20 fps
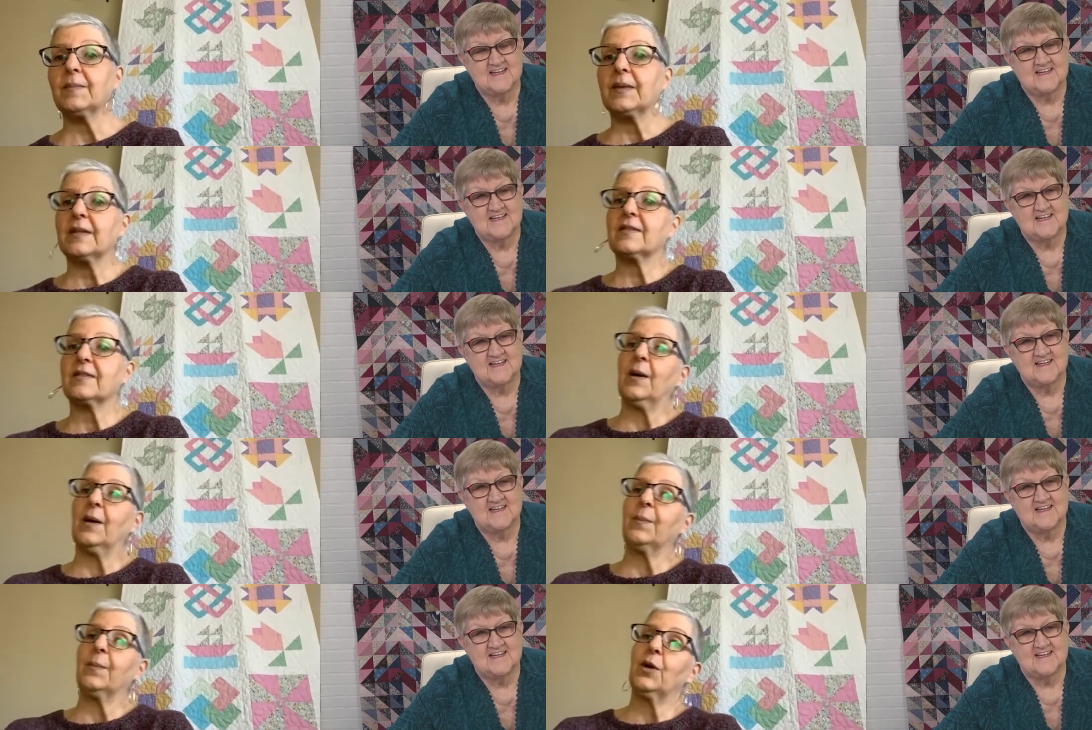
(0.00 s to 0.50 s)

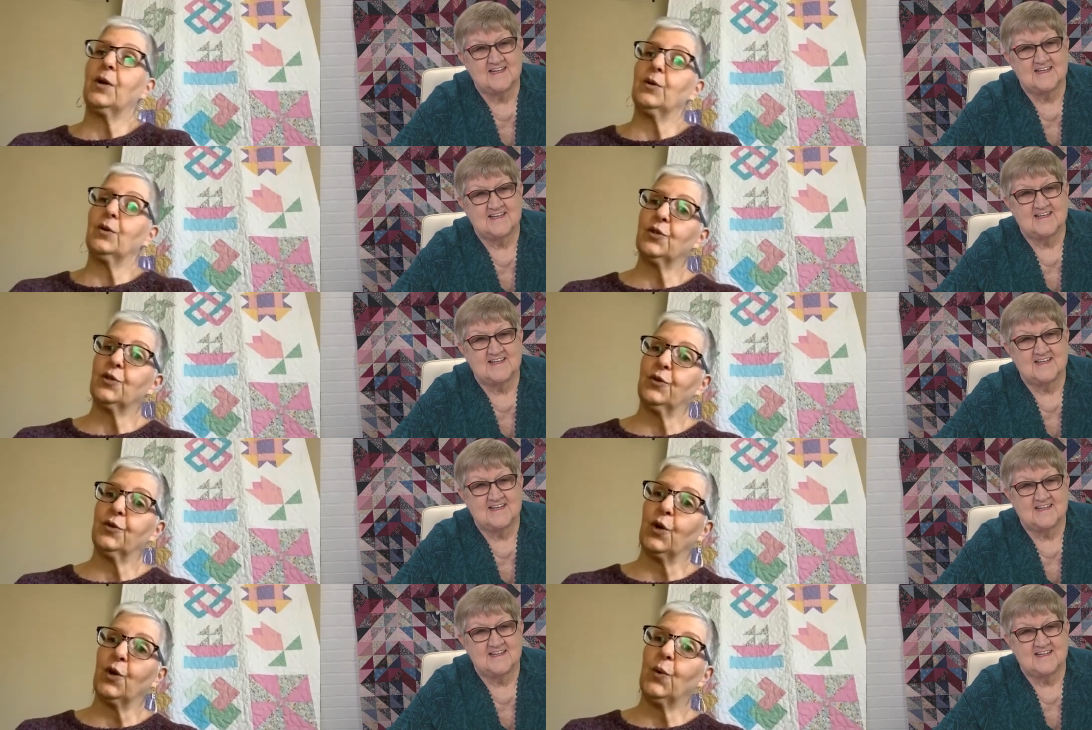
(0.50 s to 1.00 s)
Speaker 1: some
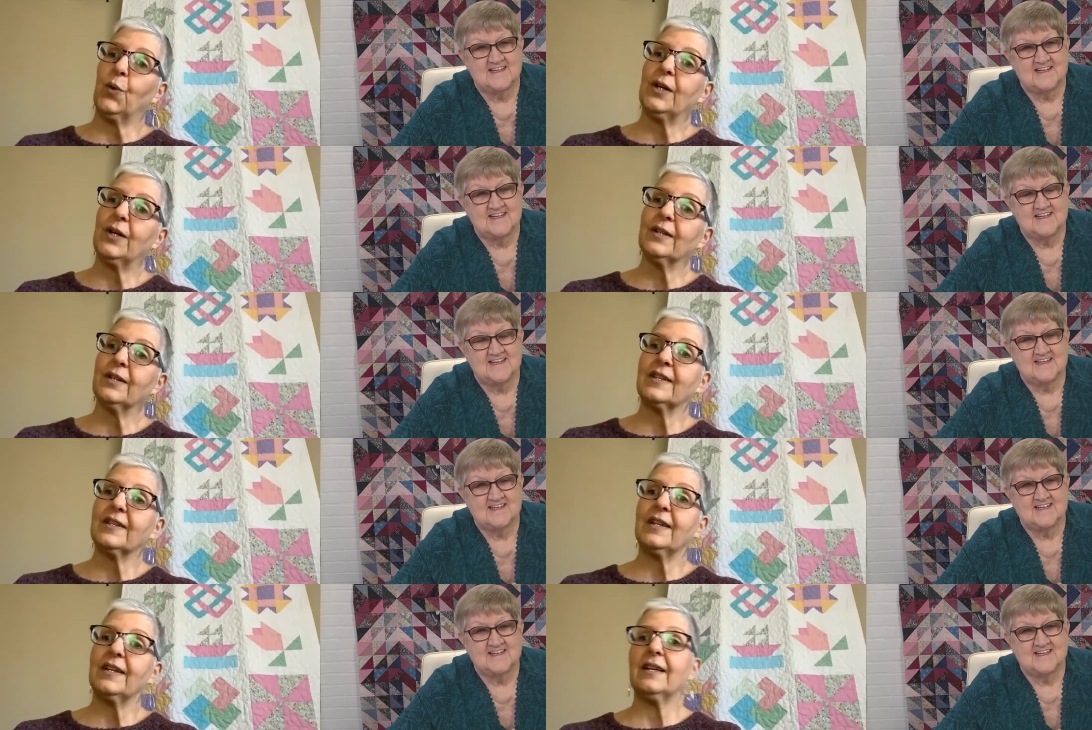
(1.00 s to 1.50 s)
do the
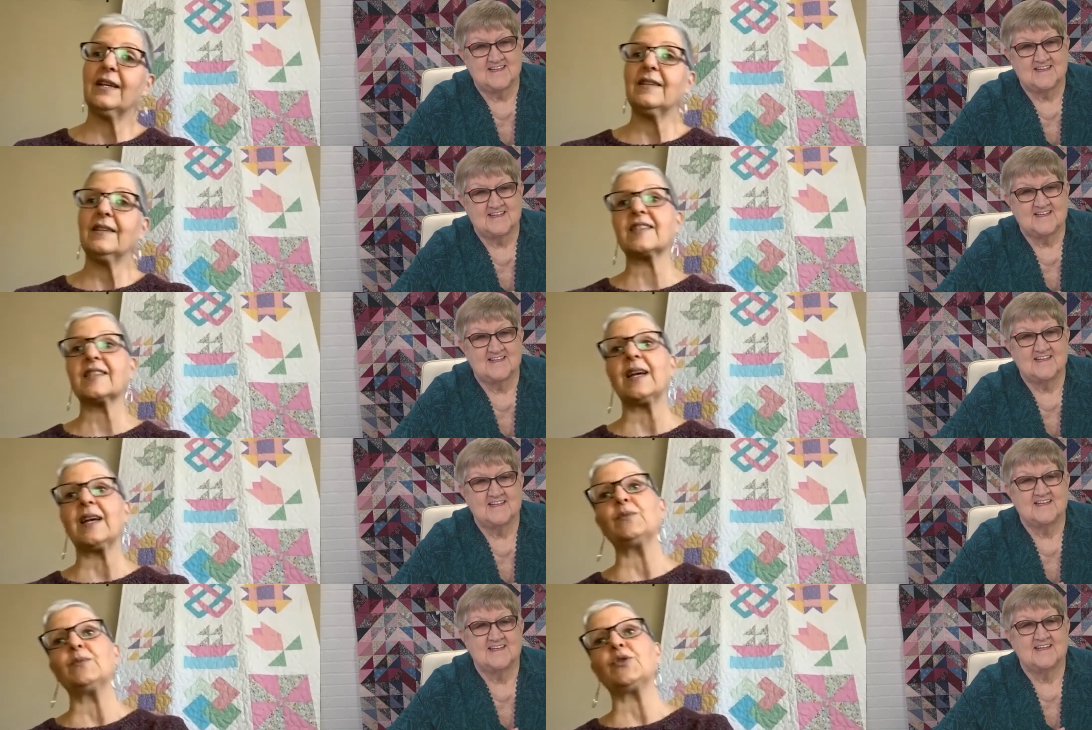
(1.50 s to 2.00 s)
quilting,
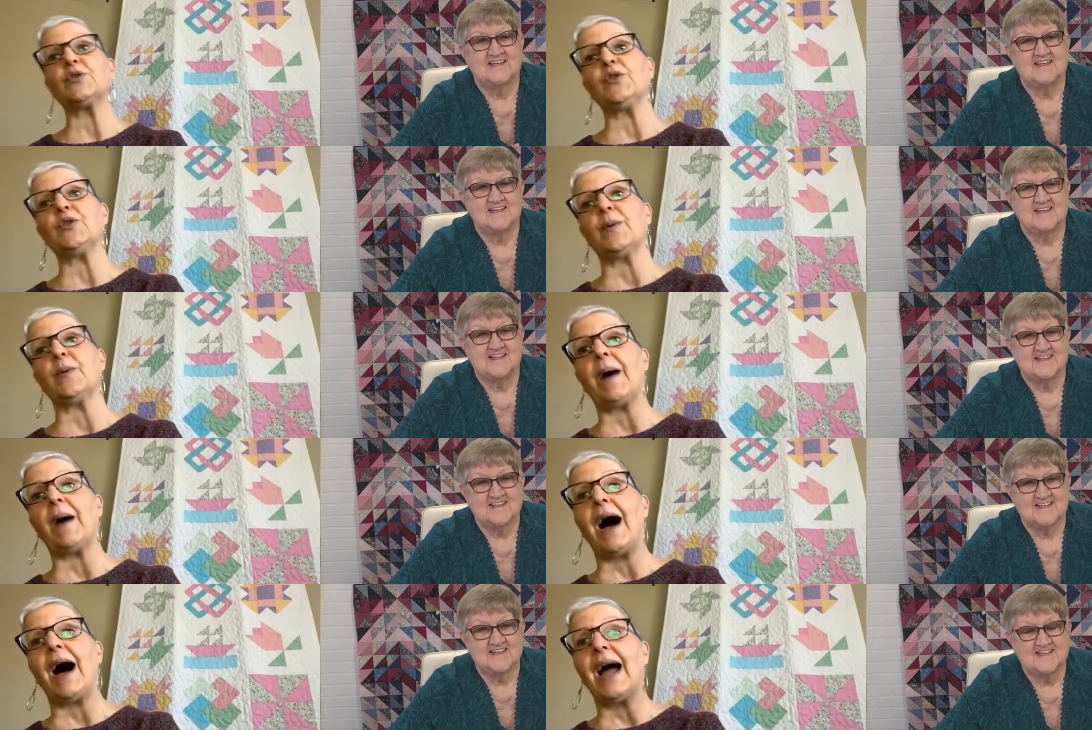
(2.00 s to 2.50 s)
some do
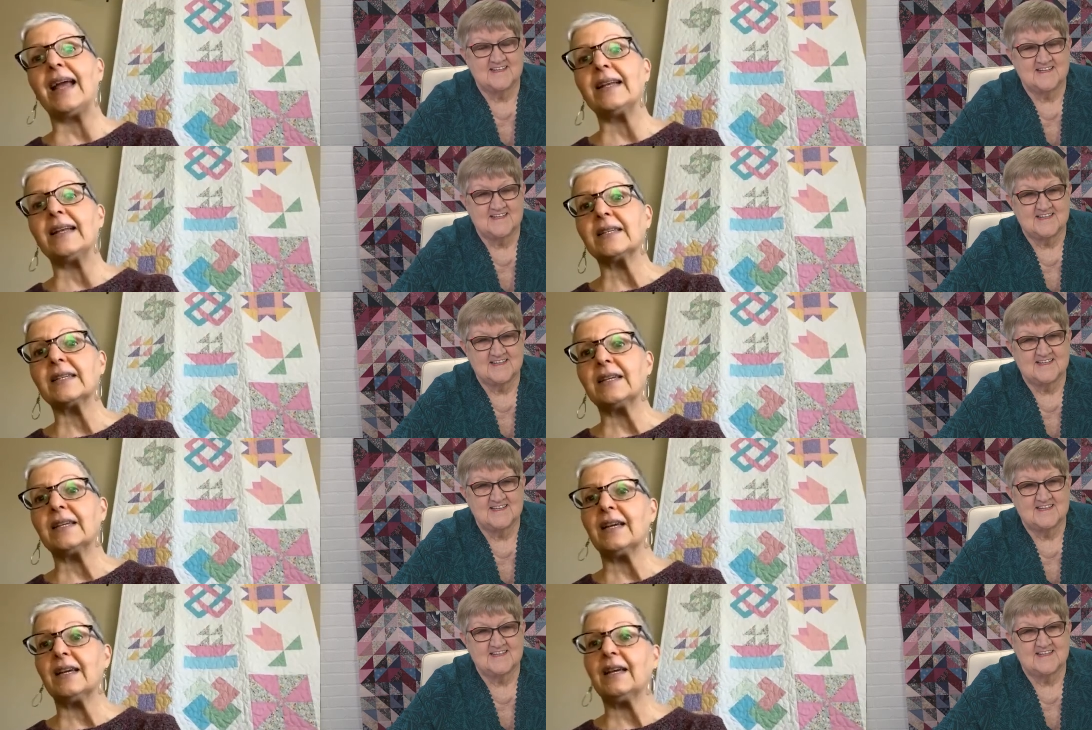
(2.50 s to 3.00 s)
the
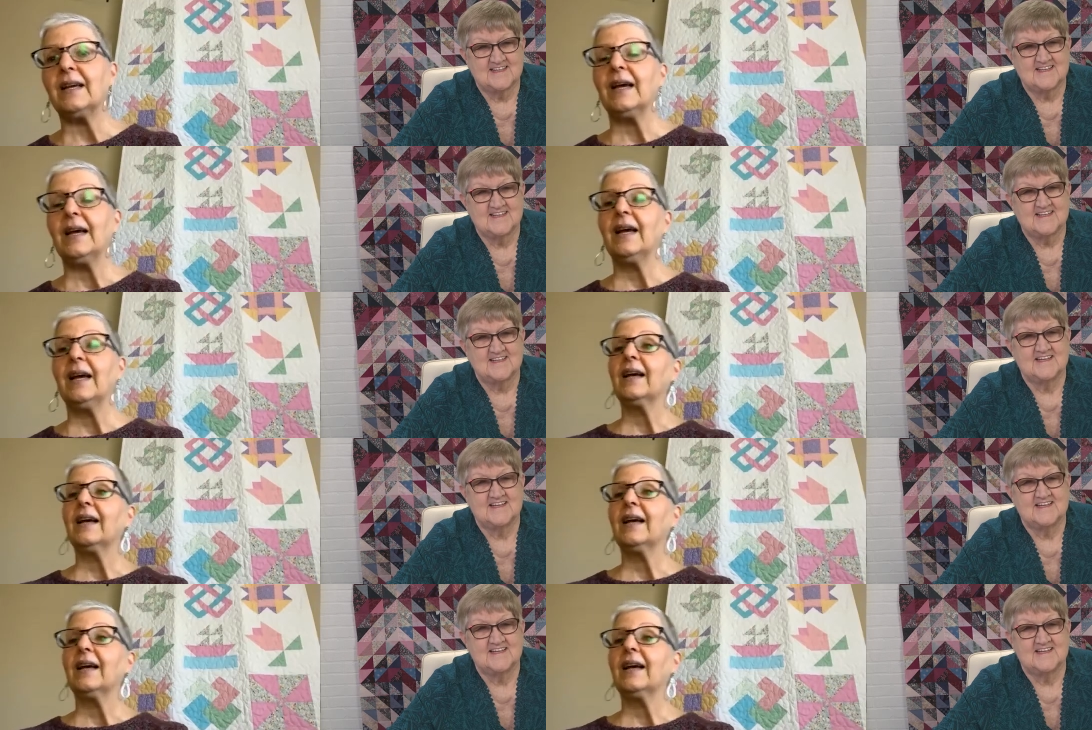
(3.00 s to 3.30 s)
binding,